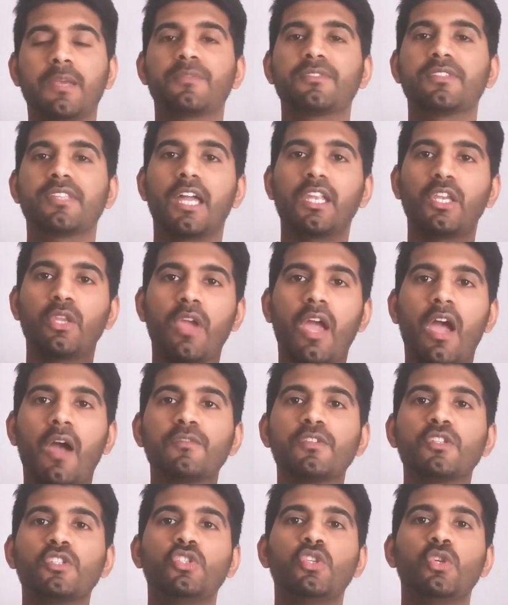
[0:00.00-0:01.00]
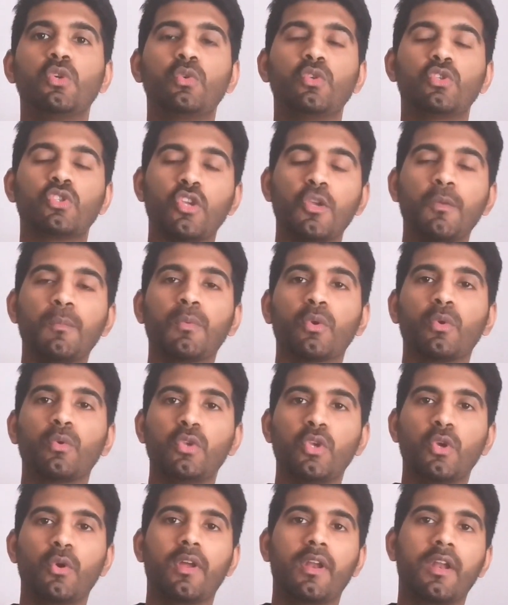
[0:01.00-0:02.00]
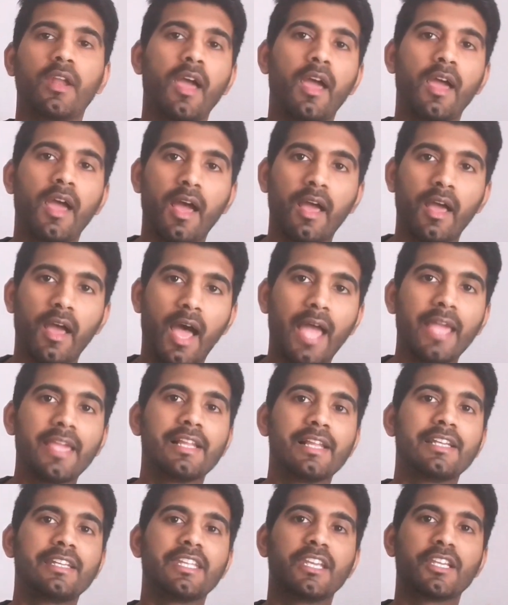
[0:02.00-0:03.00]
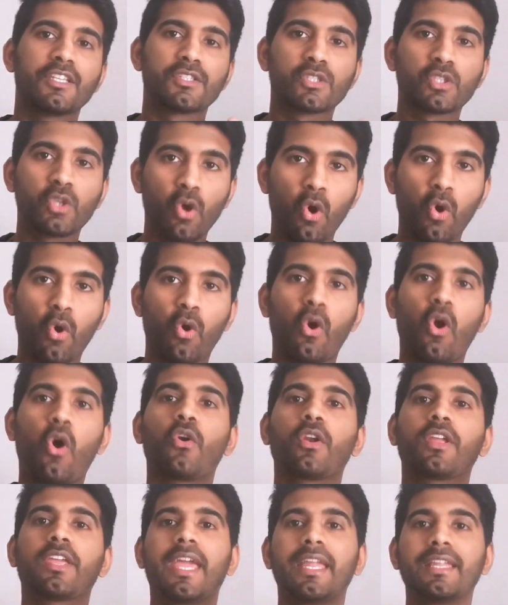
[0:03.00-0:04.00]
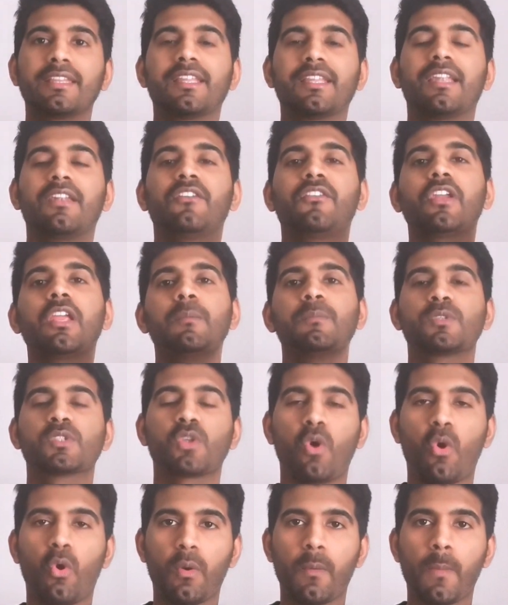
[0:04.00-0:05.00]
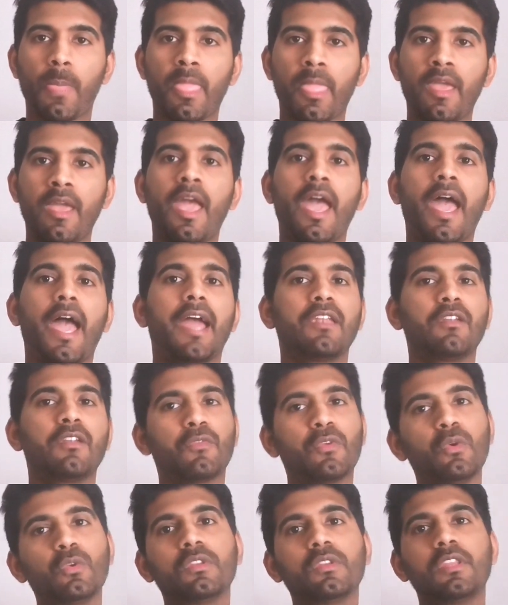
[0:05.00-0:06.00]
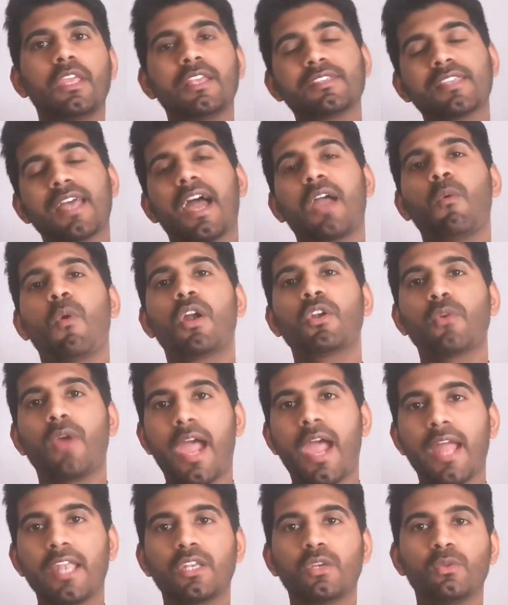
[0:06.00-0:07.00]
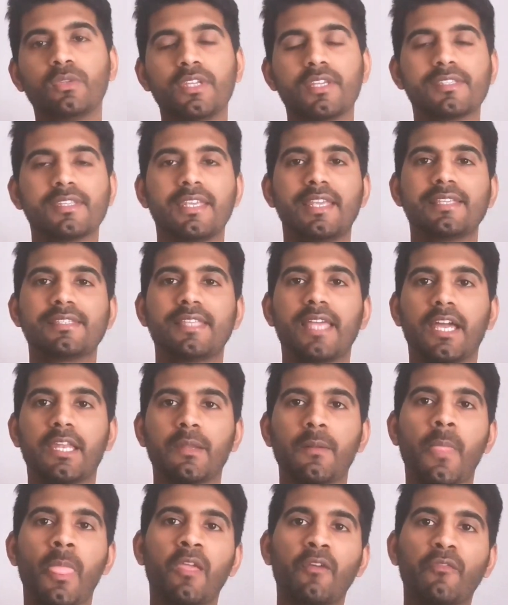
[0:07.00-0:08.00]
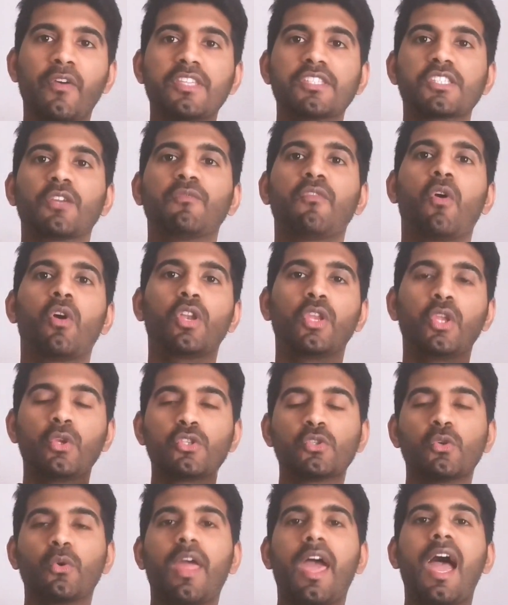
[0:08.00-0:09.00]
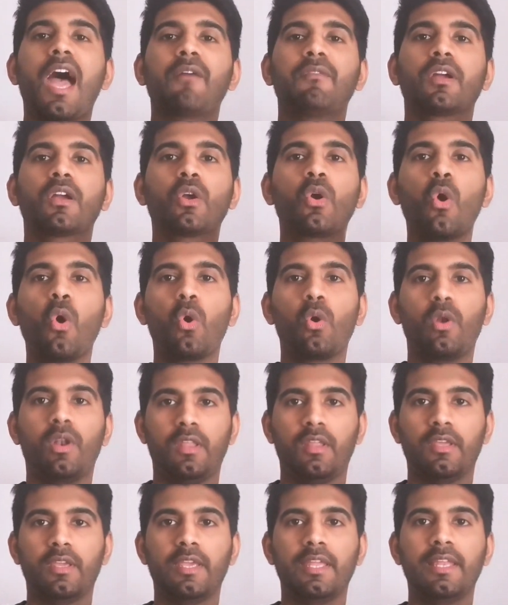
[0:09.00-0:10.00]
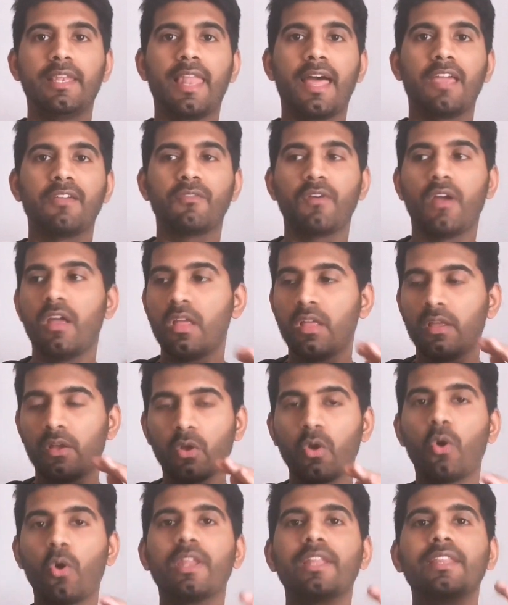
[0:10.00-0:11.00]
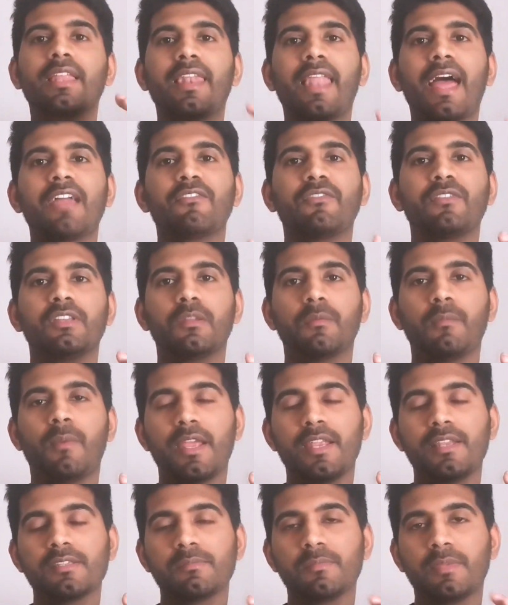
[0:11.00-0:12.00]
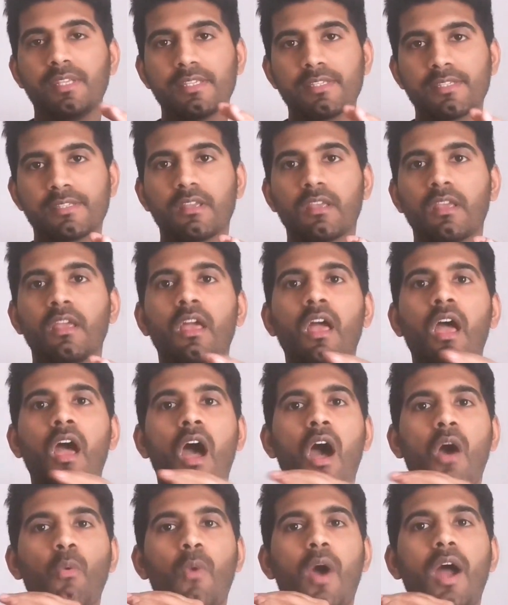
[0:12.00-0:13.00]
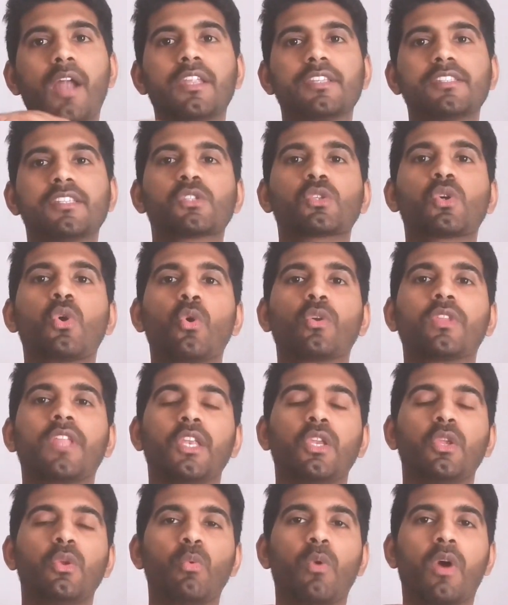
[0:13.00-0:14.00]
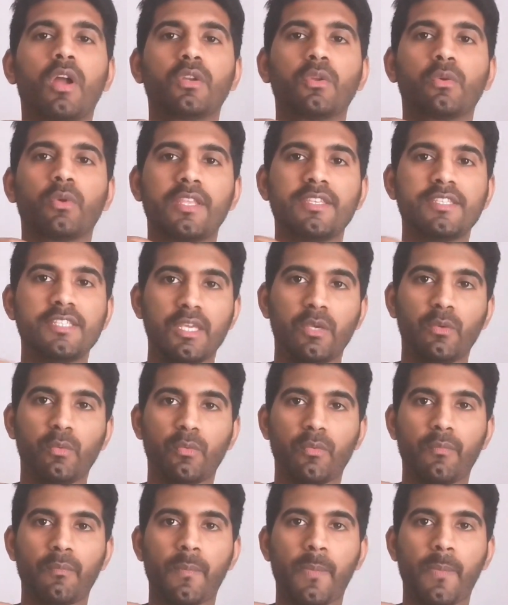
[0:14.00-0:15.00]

tips that you have to do to improve your IELTS score or get the dream score. And few things I want to add to this is that, first of all, you should have a goal in life. Goal in the life, in the minds, means what is the score that you want to achieve.